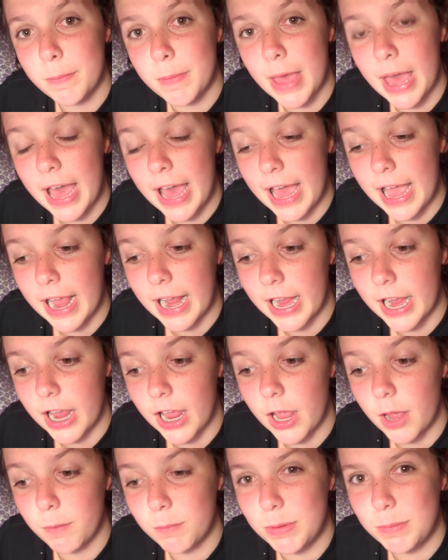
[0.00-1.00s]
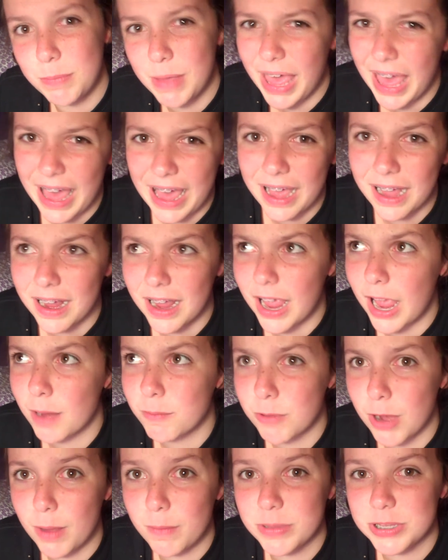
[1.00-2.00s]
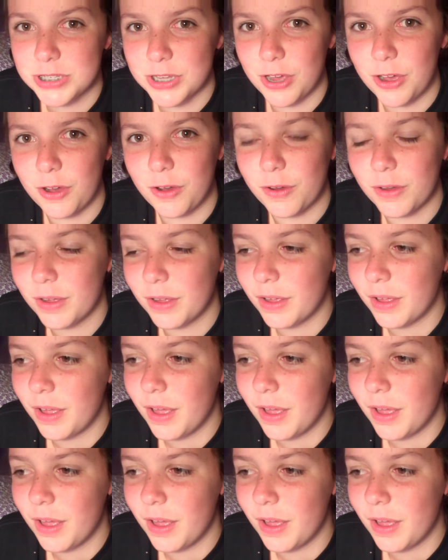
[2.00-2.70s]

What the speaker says: back. Be back. I promise I'll.